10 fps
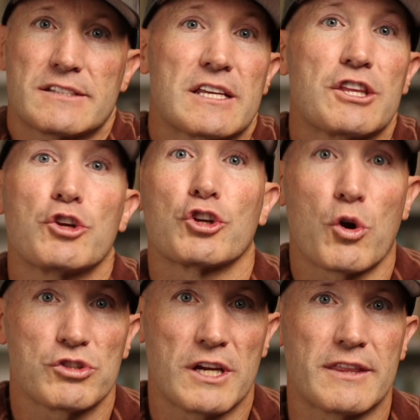let's say that you
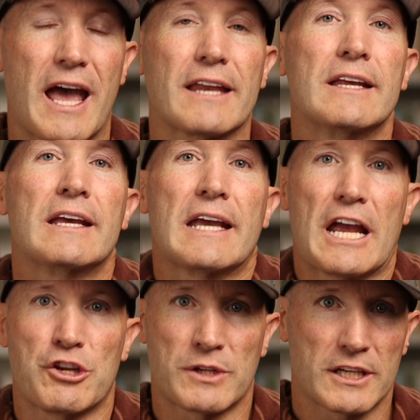negotiate that
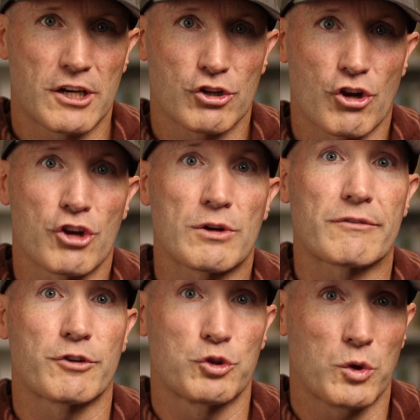and you get under
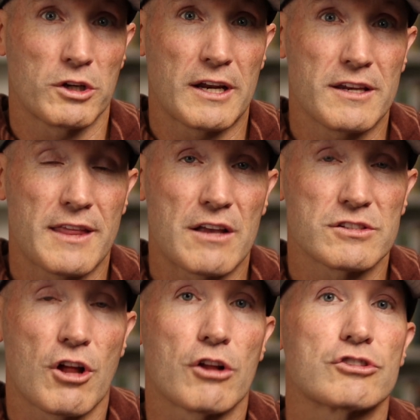contract for
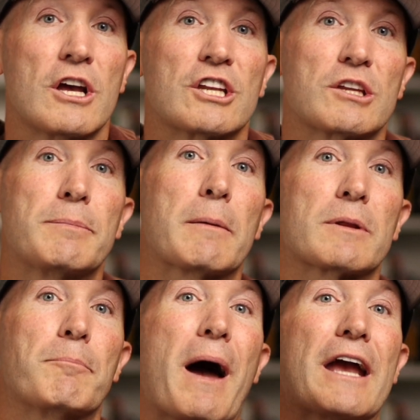$290,000 to be able
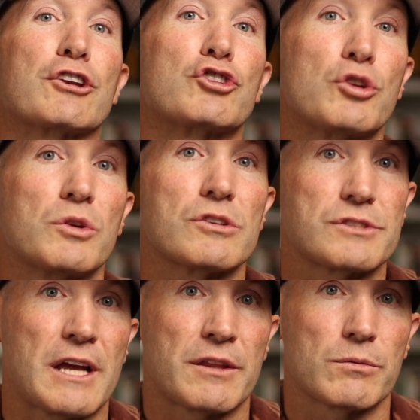to buy it 2 years
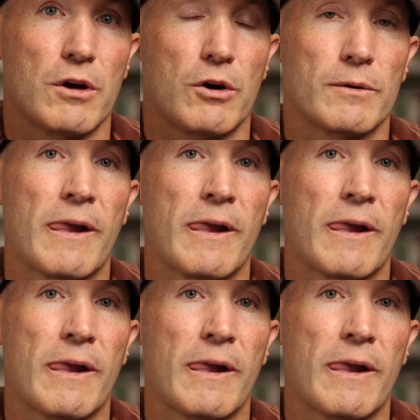down the road.